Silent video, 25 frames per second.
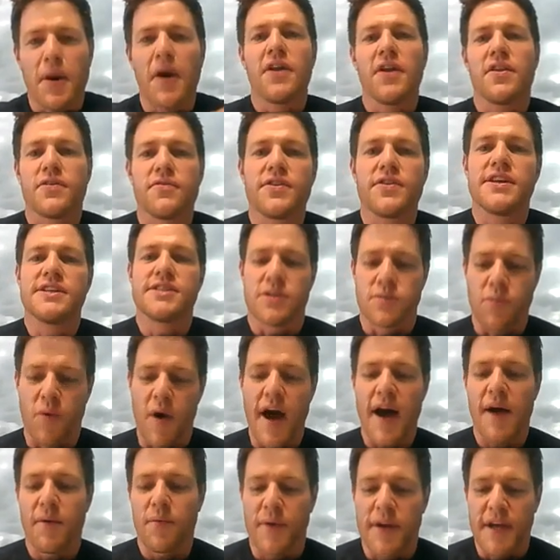part of the reason
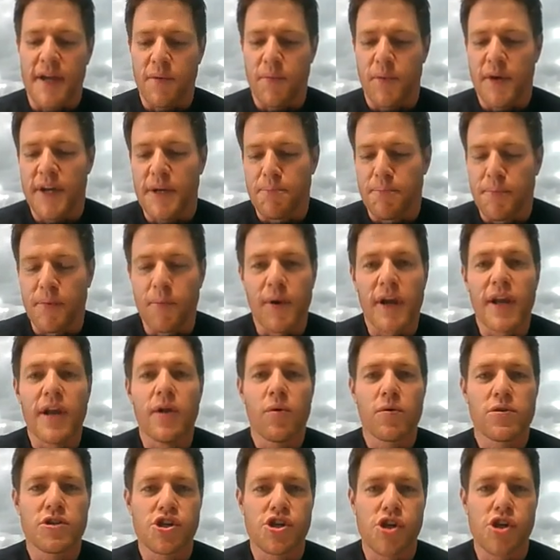why we we we
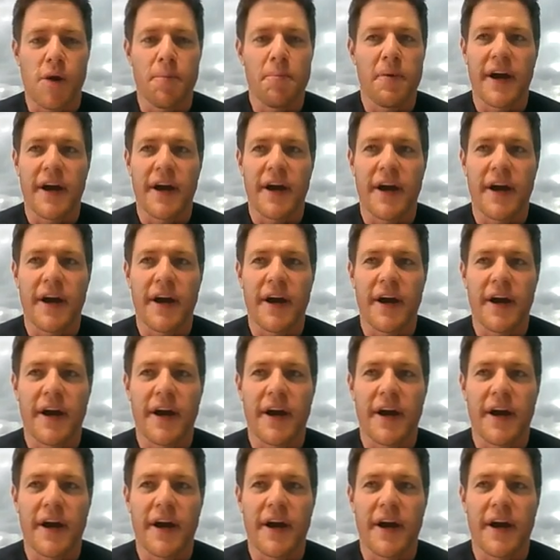launched Shoprite X.